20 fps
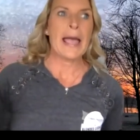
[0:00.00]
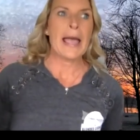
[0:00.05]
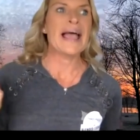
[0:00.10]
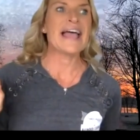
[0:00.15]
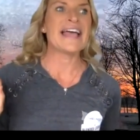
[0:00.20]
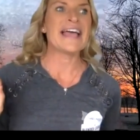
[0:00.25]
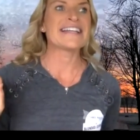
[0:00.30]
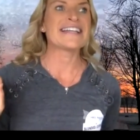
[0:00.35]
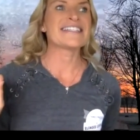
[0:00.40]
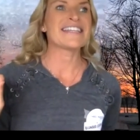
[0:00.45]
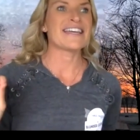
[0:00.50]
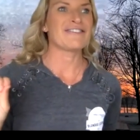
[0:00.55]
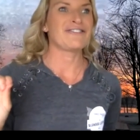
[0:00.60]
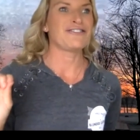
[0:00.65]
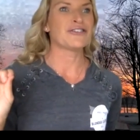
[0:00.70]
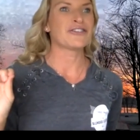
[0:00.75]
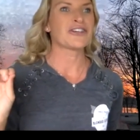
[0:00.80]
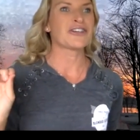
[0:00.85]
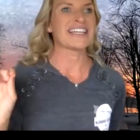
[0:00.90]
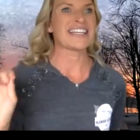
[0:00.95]
and if
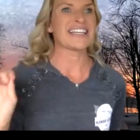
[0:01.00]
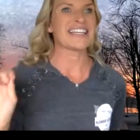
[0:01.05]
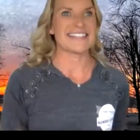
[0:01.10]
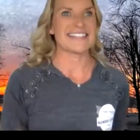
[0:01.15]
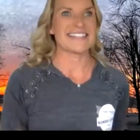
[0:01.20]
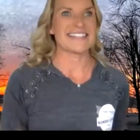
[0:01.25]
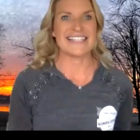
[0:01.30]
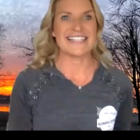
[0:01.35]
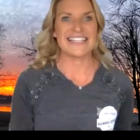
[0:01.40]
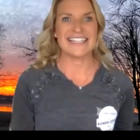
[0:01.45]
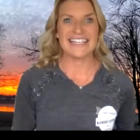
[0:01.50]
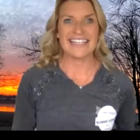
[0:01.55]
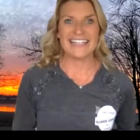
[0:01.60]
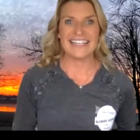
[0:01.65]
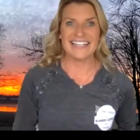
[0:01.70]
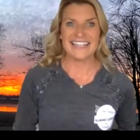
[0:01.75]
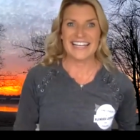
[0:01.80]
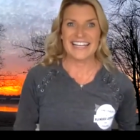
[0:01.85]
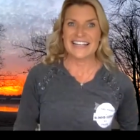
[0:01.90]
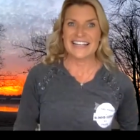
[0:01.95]
you can get the
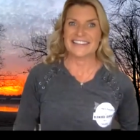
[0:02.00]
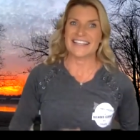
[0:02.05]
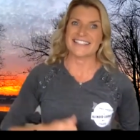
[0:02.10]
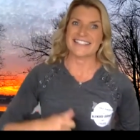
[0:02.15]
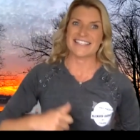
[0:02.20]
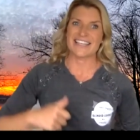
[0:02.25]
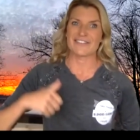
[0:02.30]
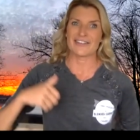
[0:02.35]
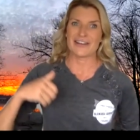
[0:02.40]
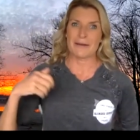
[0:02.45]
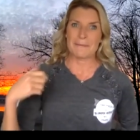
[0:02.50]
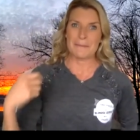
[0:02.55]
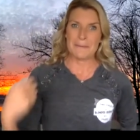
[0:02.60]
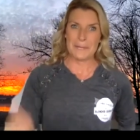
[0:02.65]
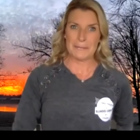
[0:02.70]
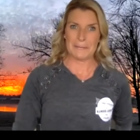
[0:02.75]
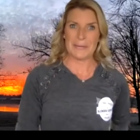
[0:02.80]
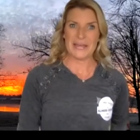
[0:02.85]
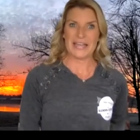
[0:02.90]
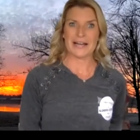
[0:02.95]
city, that's even a
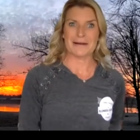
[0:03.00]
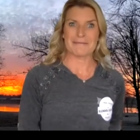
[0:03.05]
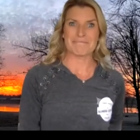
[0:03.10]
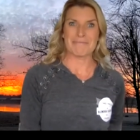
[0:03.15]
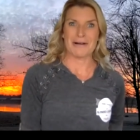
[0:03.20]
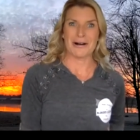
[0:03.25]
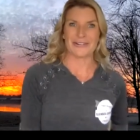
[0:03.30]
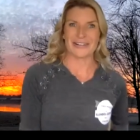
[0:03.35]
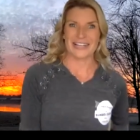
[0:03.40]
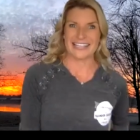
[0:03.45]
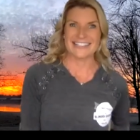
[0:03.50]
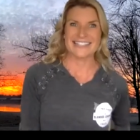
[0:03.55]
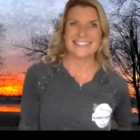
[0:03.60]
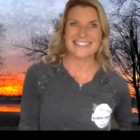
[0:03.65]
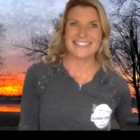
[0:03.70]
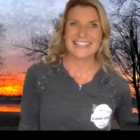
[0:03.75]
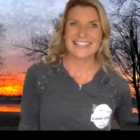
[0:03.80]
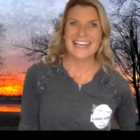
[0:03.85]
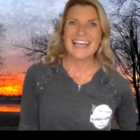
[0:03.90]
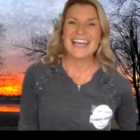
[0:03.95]
bigger
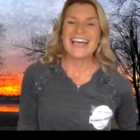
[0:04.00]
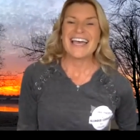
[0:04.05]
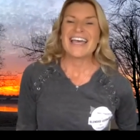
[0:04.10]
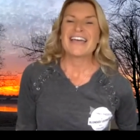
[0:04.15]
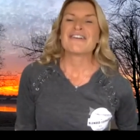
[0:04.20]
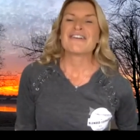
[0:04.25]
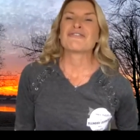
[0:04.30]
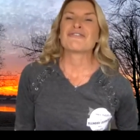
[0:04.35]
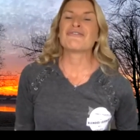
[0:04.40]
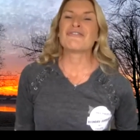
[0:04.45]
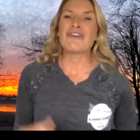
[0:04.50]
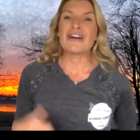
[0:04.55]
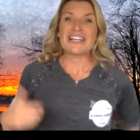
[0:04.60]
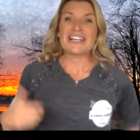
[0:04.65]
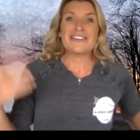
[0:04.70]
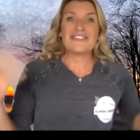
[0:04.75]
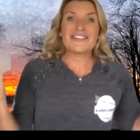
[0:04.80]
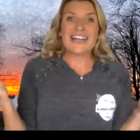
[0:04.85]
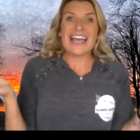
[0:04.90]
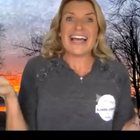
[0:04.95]
bonus. What do
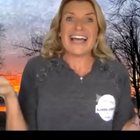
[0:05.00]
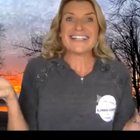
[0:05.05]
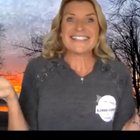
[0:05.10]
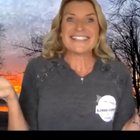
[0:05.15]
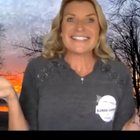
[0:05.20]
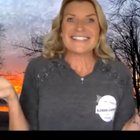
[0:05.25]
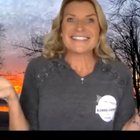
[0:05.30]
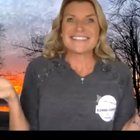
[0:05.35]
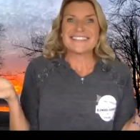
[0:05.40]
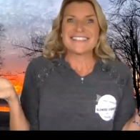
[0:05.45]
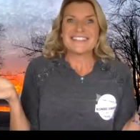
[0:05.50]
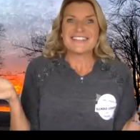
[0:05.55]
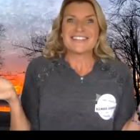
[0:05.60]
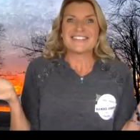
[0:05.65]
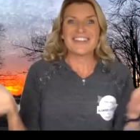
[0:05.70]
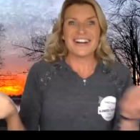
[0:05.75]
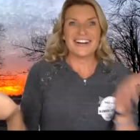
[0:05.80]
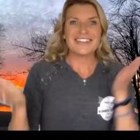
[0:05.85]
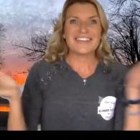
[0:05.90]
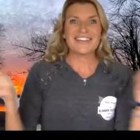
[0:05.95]
you get?
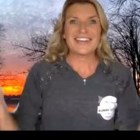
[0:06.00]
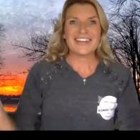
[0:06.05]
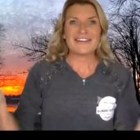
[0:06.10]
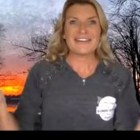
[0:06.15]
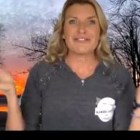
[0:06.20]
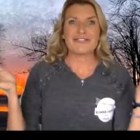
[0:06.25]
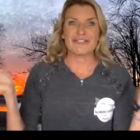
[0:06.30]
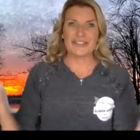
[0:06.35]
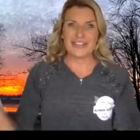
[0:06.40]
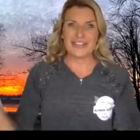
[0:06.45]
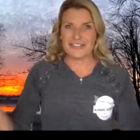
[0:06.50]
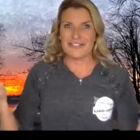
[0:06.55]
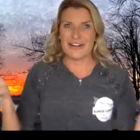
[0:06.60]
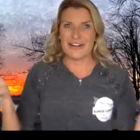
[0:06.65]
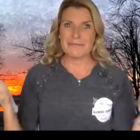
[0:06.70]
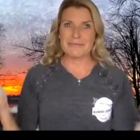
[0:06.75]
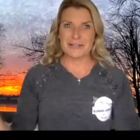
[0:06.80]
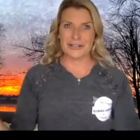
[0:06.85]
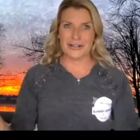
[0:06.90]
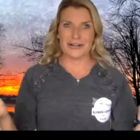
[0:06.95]
Well, you get a free
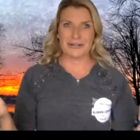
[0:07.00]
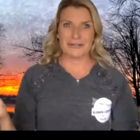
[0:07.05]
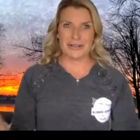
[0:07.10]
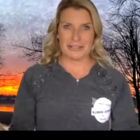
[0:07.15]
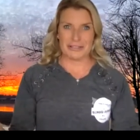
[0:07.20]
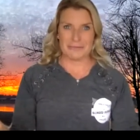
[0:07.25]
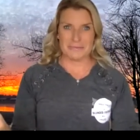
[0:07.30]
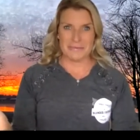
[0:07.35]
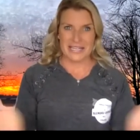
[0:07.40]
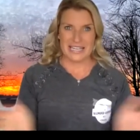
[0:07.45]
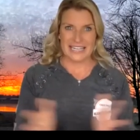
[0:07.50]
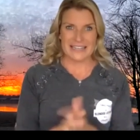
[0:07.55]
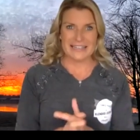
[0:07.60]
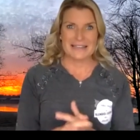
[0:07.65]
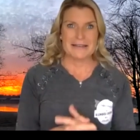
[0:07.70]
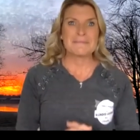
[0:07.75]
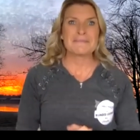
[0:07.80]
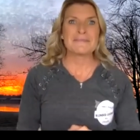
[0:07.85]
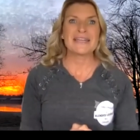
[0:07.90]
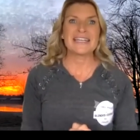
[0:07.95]
webinar with me,
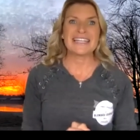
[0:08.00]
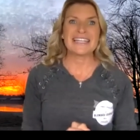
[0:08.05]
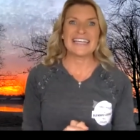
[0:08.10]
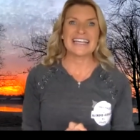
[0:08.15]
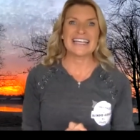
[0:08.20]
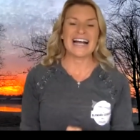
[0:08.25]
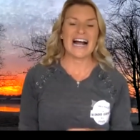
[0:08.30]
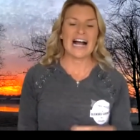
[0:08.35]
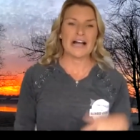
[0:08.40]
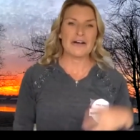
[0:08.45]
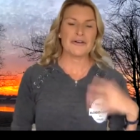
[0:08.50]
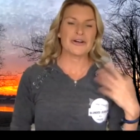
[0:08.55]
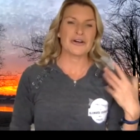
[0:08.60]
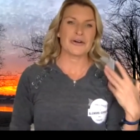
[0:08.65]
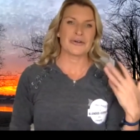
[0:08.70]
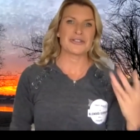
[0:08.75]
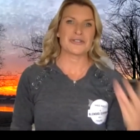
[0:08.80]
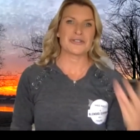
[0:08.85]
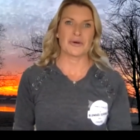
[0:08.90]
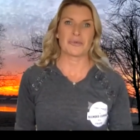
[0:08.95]
meaning I will go
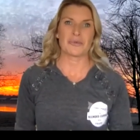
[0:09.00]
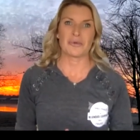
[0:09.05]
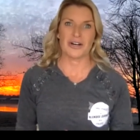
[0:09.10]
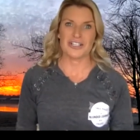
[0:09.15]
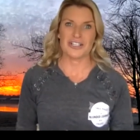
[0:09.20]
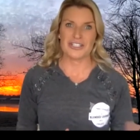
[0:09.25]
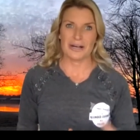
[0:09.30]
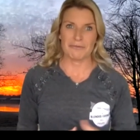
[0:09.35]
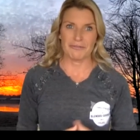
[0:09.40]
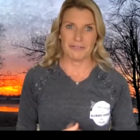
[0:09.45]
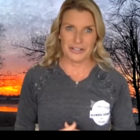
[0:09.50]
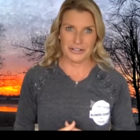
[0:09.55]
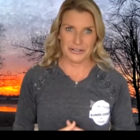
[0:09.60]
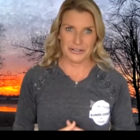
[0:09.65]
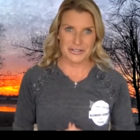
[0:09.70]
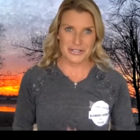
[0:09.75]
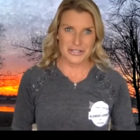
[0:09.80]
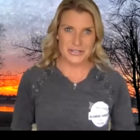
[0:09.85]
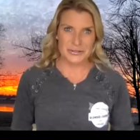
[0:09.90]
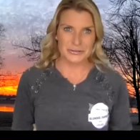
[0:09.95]
into a workshop for your
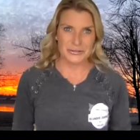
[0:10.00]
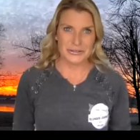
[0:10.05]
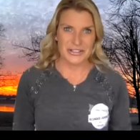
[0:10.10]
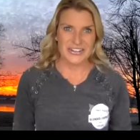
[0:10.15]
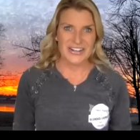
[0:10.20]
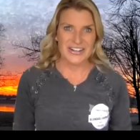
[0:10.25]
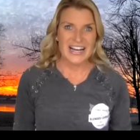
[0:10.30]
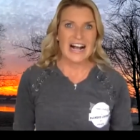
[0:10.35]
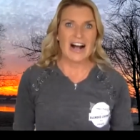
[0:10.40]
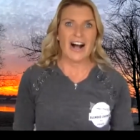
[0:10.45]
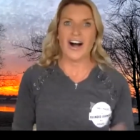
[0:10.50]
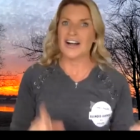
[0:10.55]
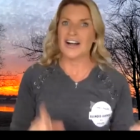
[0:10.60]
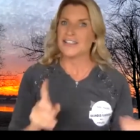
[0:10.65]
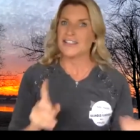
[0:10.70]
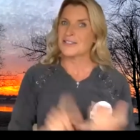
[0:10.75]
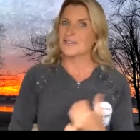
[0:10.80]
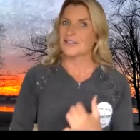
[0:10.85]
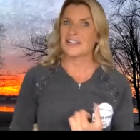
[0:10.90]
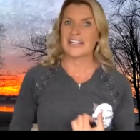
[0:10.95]
school on
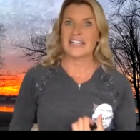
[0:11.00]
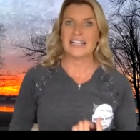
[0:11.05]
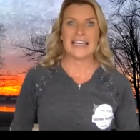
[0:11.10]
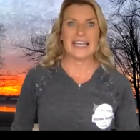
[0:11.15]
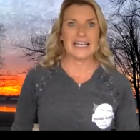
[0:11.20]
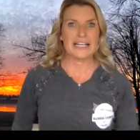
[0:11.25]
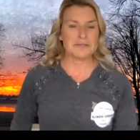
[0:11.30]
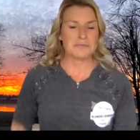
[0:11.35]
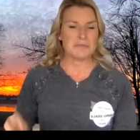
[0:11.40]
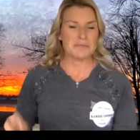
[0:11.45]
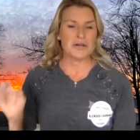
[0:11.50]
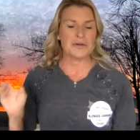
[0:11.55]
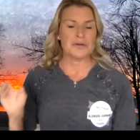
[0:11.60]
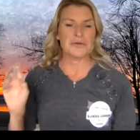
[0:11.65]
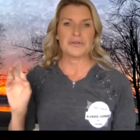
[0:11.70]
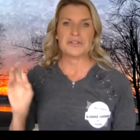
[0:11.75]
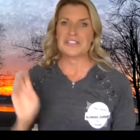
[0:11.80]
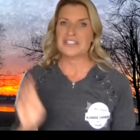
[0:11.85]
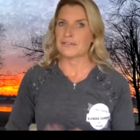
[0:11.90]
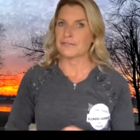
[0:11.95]
student engagement,
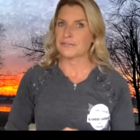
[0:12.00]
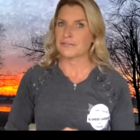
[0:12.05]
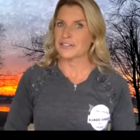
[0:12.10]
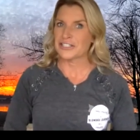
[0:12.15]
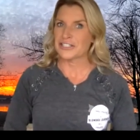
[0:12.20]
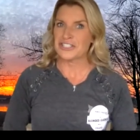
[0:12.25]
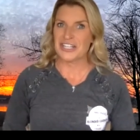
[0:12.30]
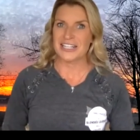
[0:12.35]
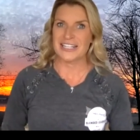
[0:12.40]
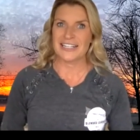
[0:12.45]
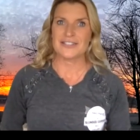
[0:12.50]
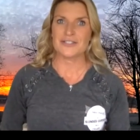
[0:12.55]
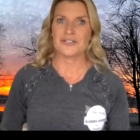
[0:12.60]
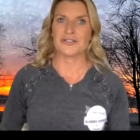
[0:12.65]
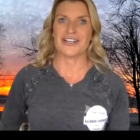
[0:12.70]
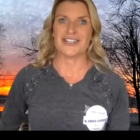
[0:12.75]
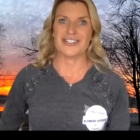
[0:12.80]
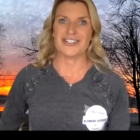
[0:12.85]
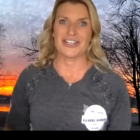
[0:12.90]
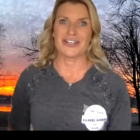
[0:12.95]
differentiated
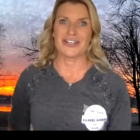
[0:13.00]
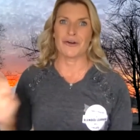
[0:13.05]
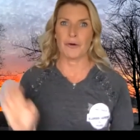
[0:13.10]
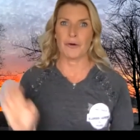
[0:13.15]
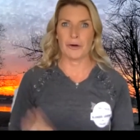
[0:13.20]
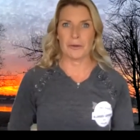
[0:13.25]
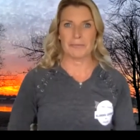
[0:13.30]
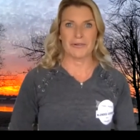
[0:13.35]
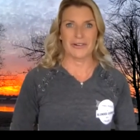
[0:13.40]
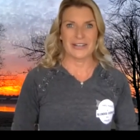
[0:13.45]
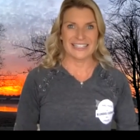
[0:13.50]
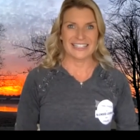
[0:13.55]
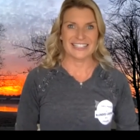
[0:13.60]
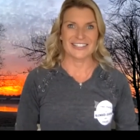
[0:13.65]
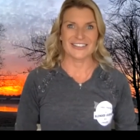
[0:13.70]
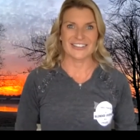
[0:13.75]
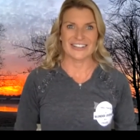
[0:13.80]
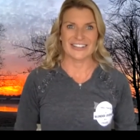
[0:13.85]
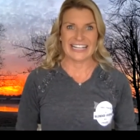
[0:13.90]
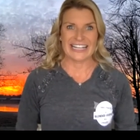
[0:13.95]
instruction, or blended
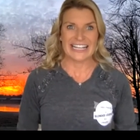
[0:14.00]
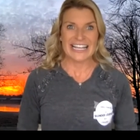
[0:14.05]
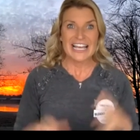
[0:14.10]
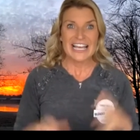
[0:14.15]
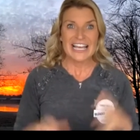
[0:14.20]
learning.